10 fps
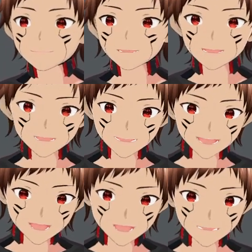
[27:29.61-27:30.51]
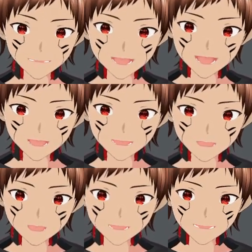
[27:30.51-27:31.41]
went down by 5
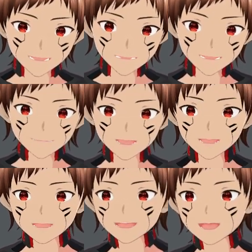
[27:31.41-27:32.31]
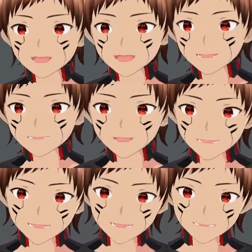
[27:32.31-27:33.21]
points, and interceptors went up by
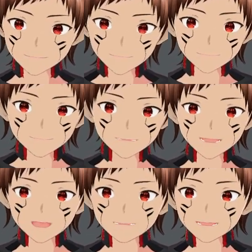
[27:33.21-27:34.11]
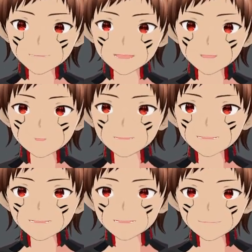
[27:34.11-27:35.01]
20 because they used to be
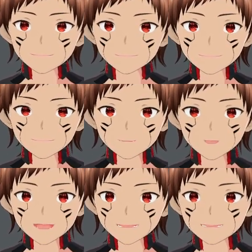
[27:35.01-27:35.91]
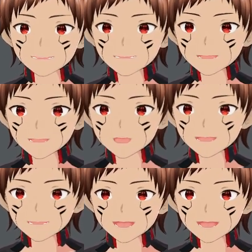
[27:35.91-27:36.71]
120 points. If I